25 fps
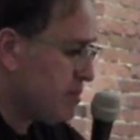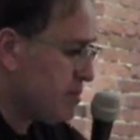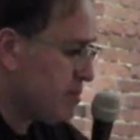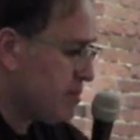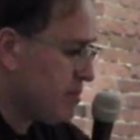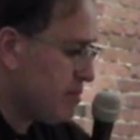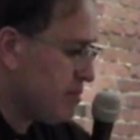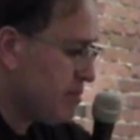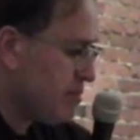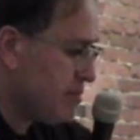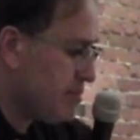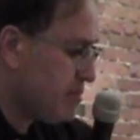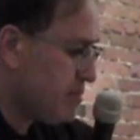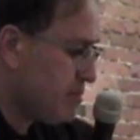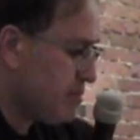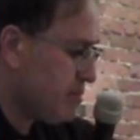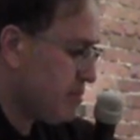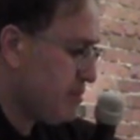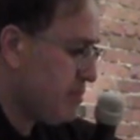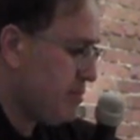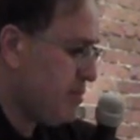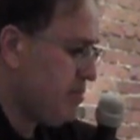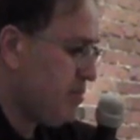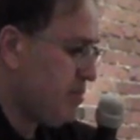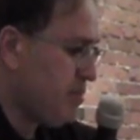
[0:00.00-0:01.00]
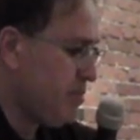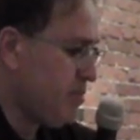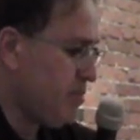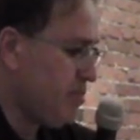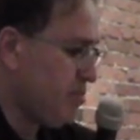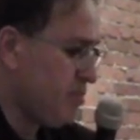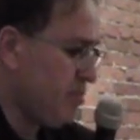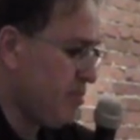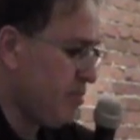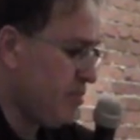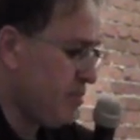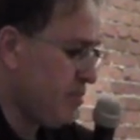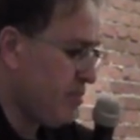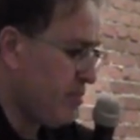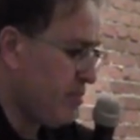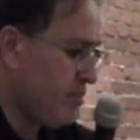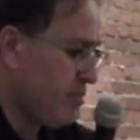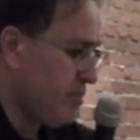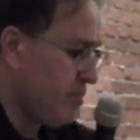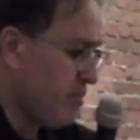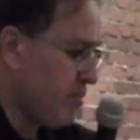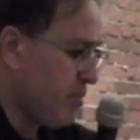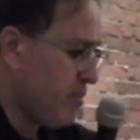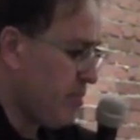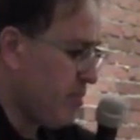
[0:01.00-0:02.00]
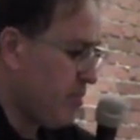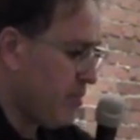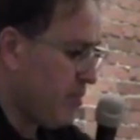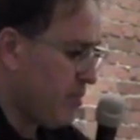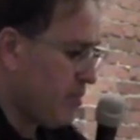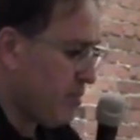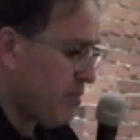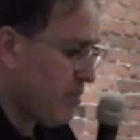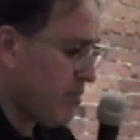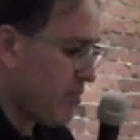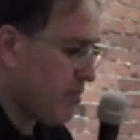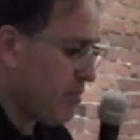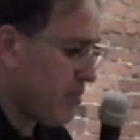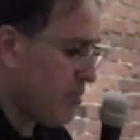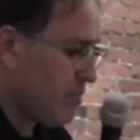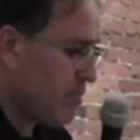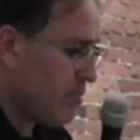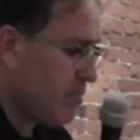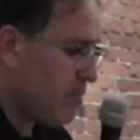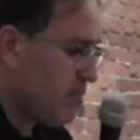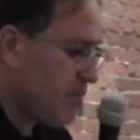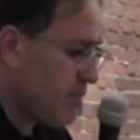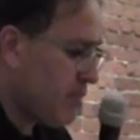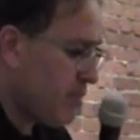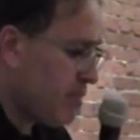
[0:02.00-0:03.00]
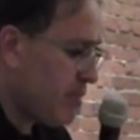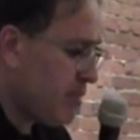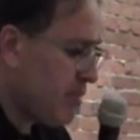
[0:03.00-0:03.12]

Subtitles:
[no speech]